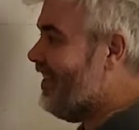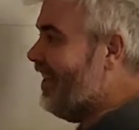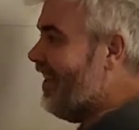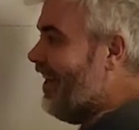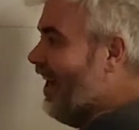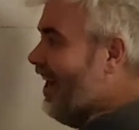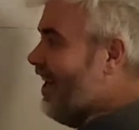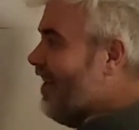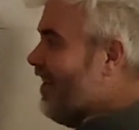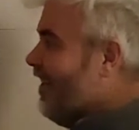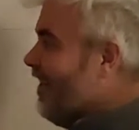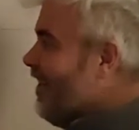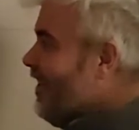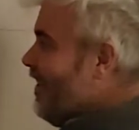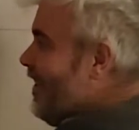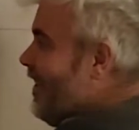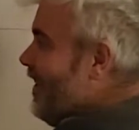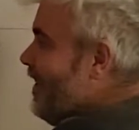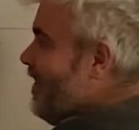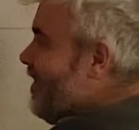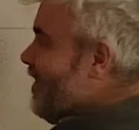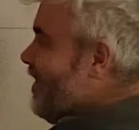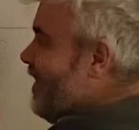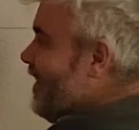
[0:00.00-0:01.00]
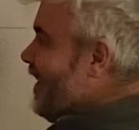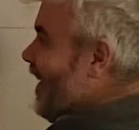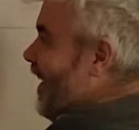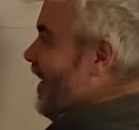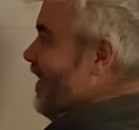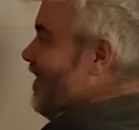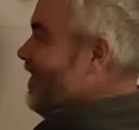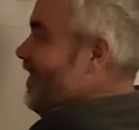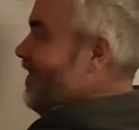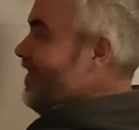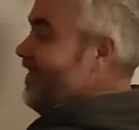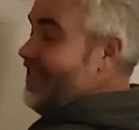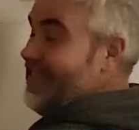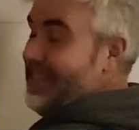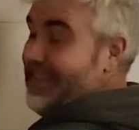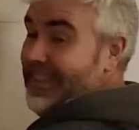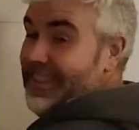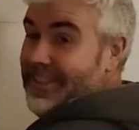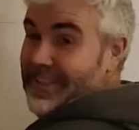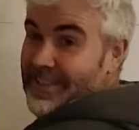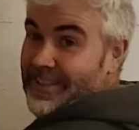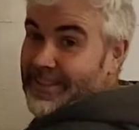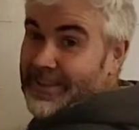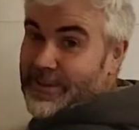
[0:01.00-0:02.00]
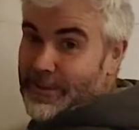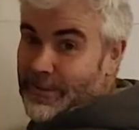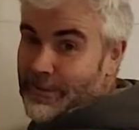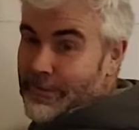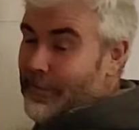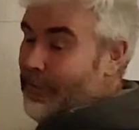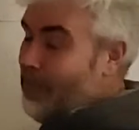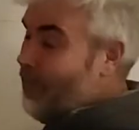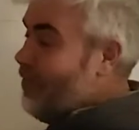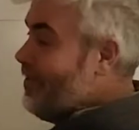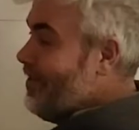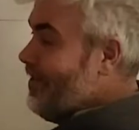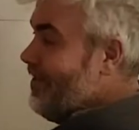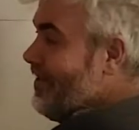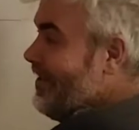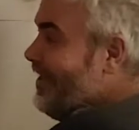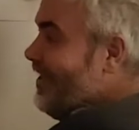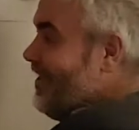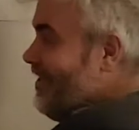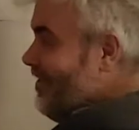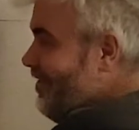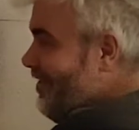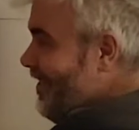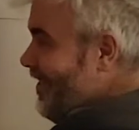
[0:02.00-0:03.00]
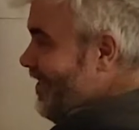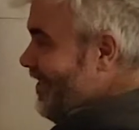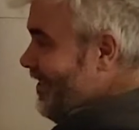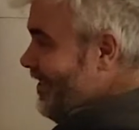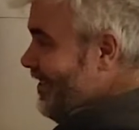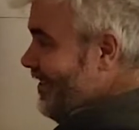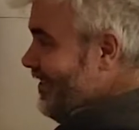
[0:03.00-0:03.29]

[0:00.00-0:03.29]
together to get 600 forces this way.